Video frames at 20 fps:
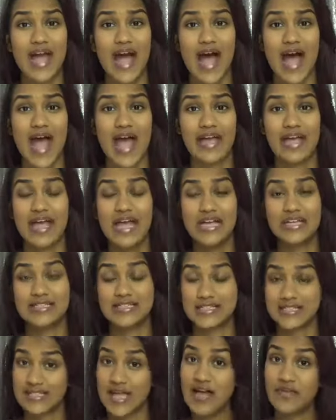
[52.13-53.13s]
I
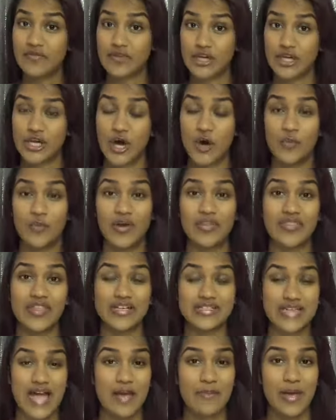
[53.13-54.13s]
did that video with
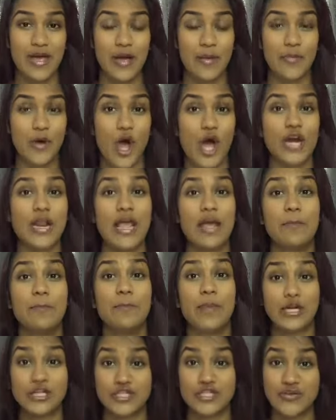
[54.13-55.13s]
this eye makeup on, a
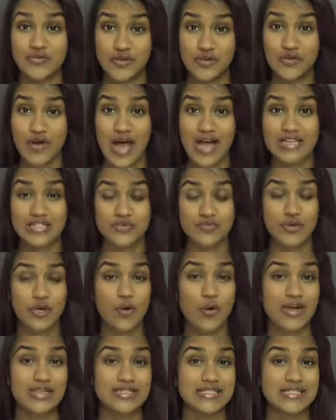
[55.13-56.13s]
bunch of you guys
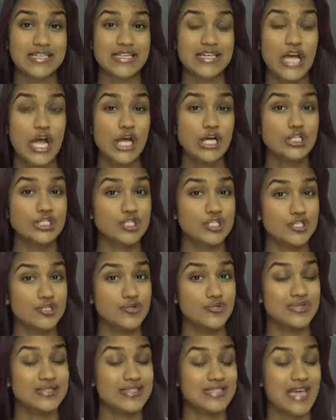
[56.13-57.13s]
requested
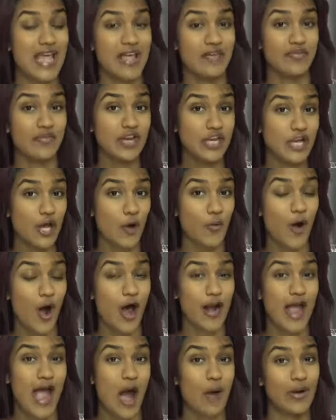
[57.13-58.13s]
to see a video
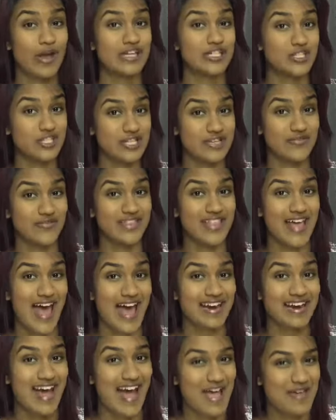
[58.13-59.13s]
on how I achieved
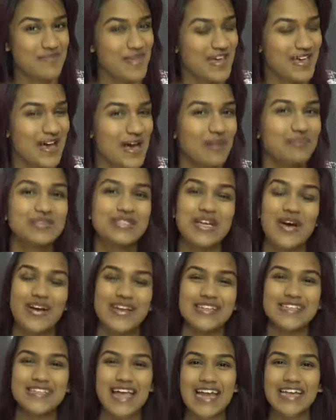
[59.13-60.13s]
that eye makeup, so I
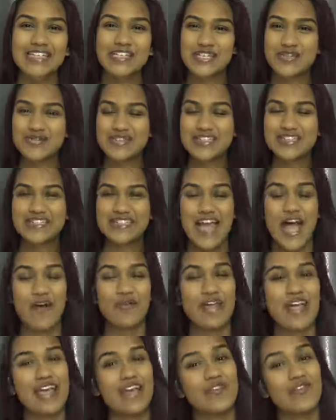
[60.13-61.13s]
decided to sit
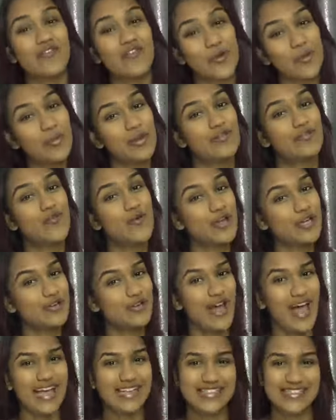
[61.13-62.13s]
down and film it for you
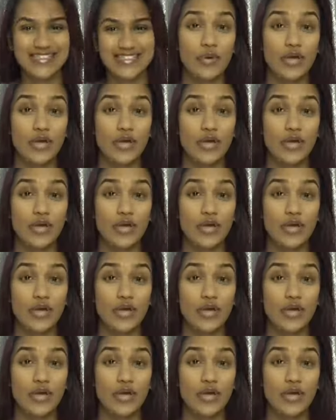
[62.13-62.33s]
guys.